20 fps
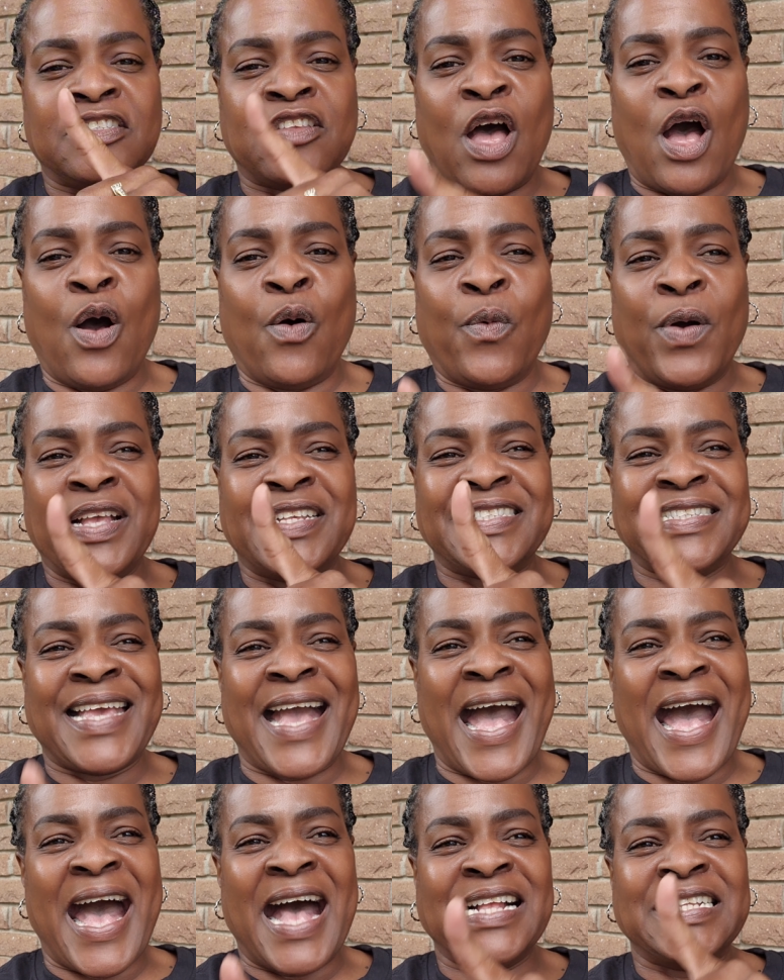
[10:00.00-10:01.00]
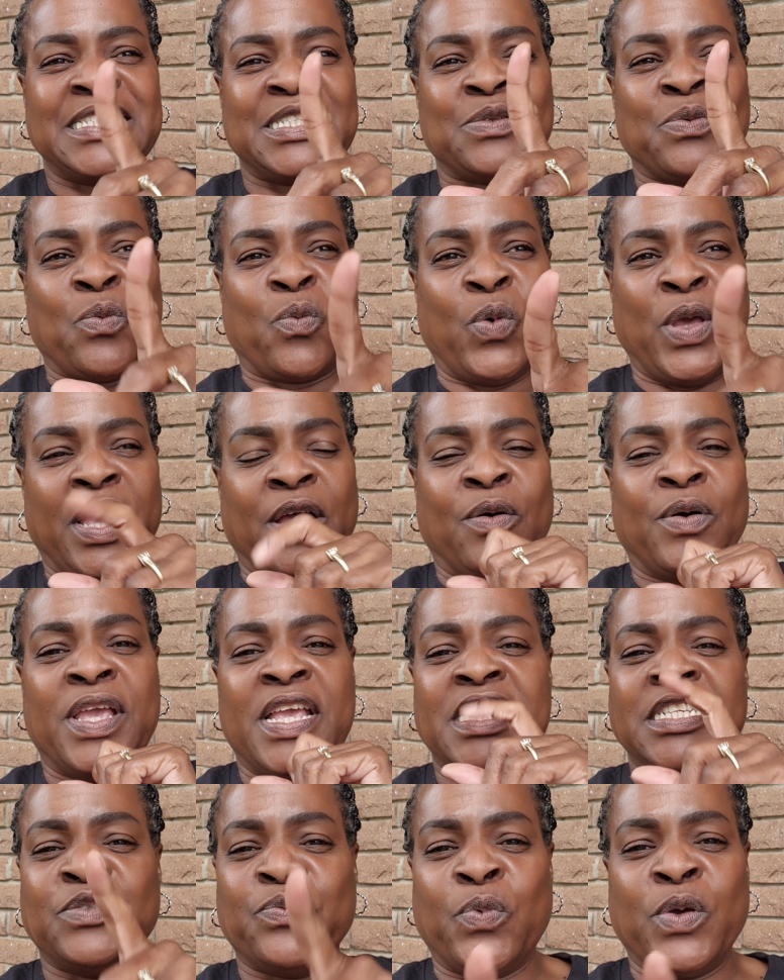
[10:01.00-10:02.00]
always God's will,
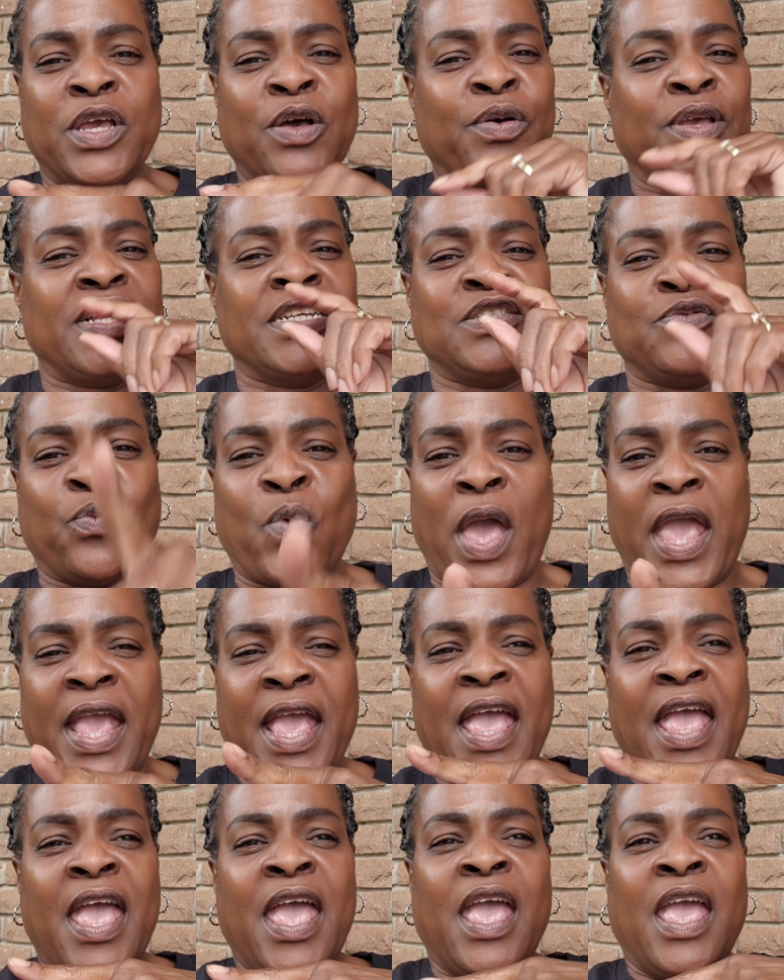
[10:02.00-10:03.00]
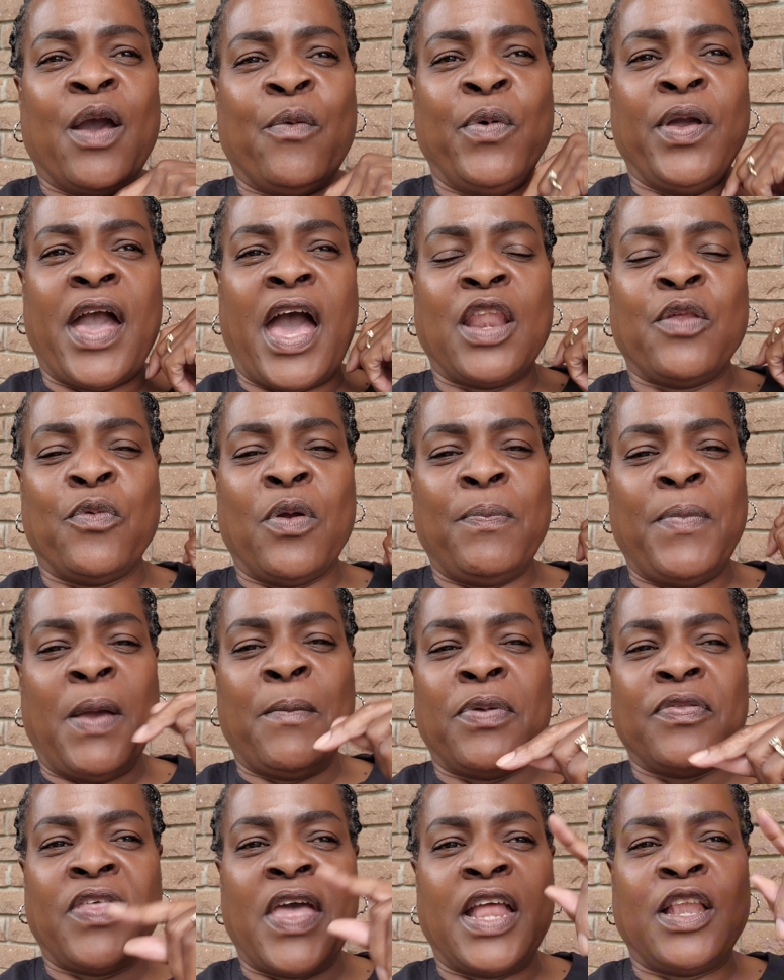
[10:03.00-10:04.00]
his will, his way. And we got to
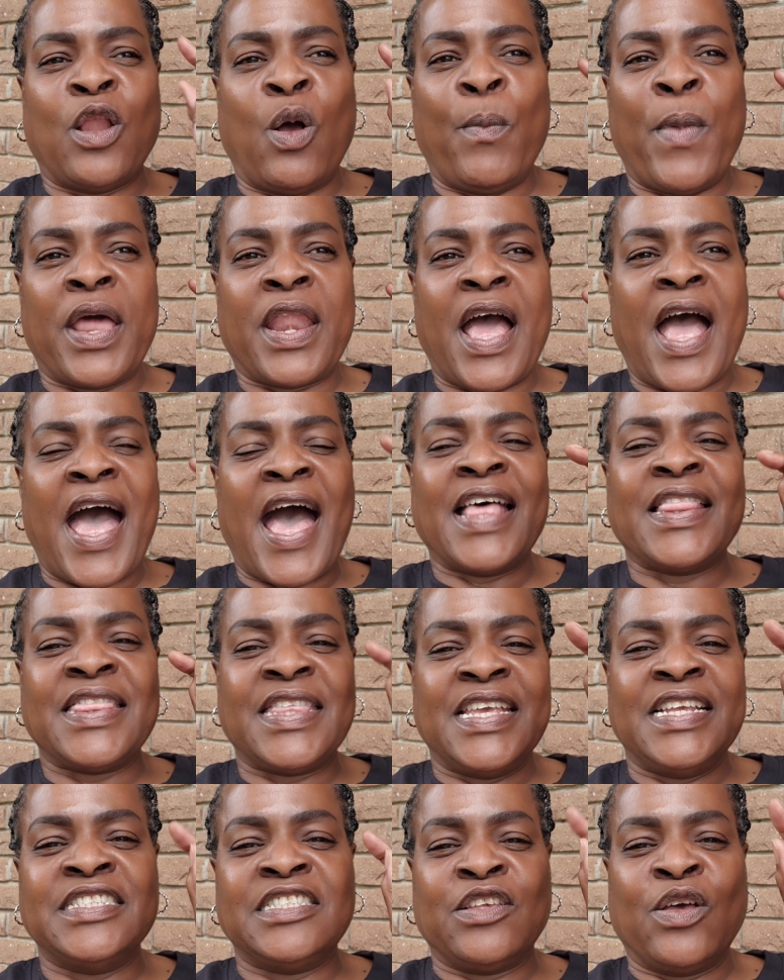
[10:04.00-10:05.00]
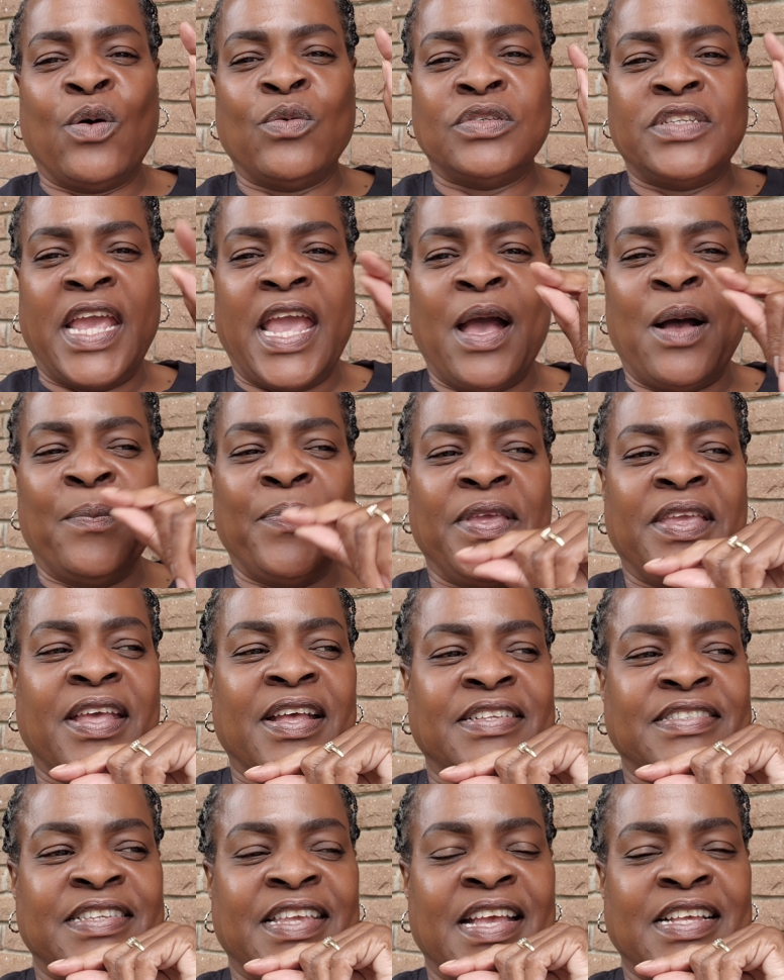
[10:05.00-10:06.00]
remember that no matter how things go down
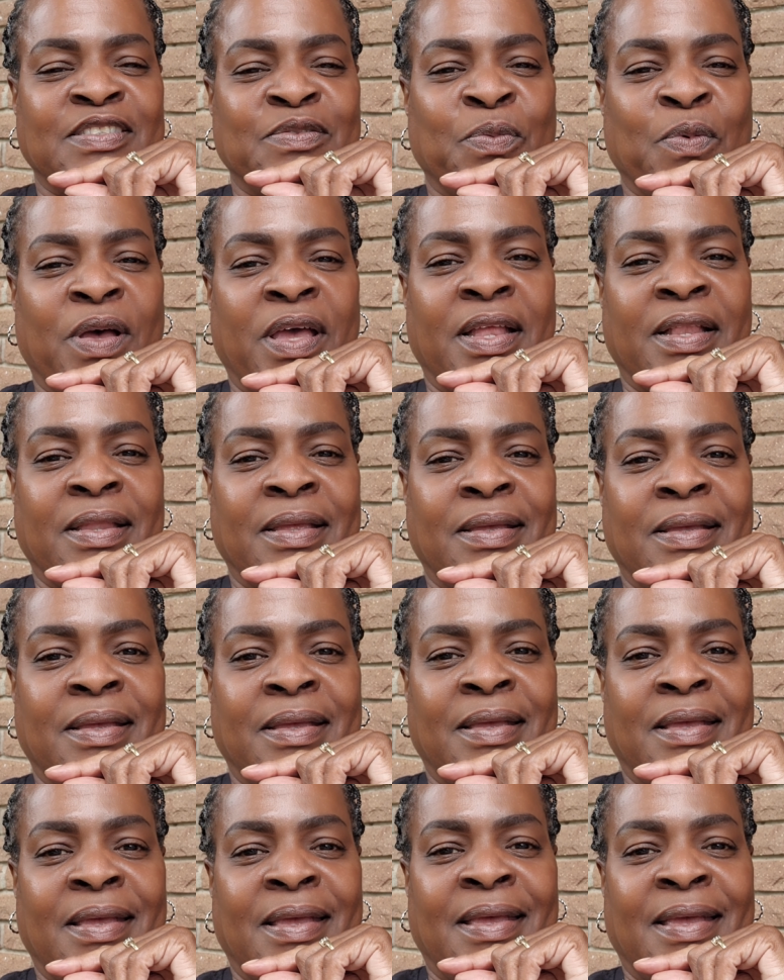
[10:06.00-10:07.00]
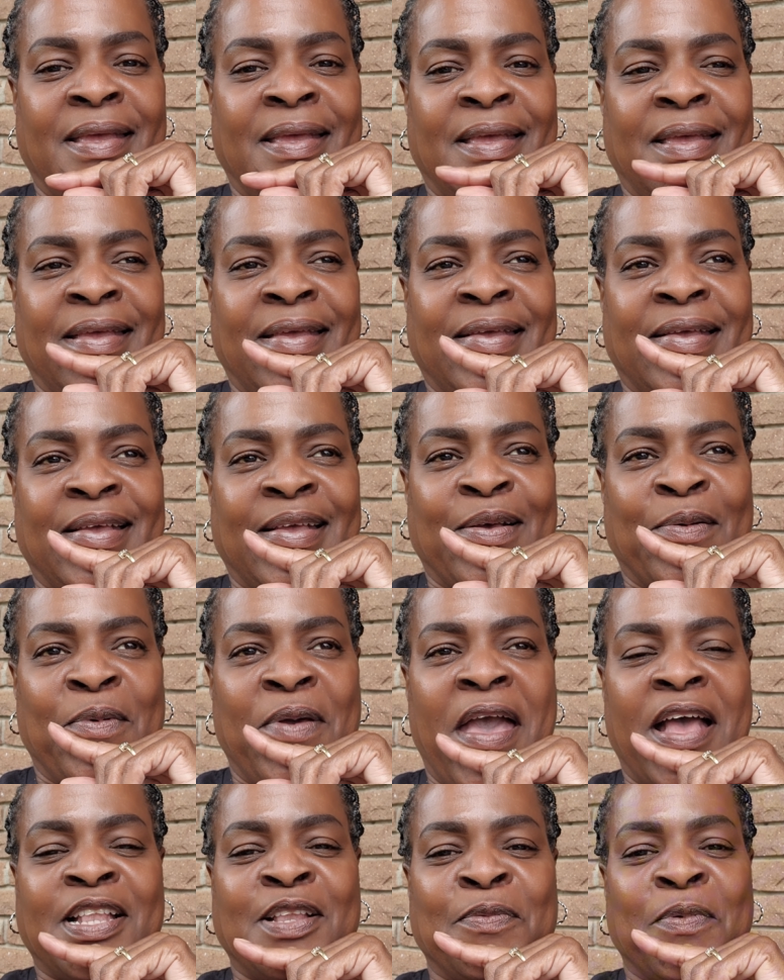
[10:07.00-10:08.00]
because guess what? We
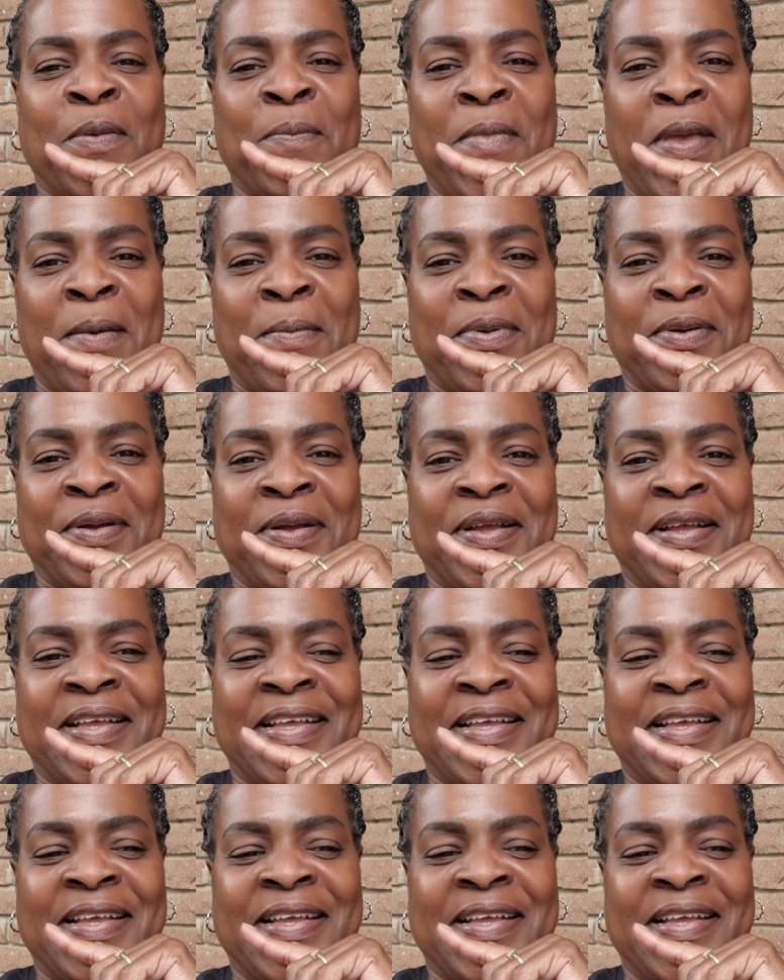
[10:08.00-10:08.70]
have to remember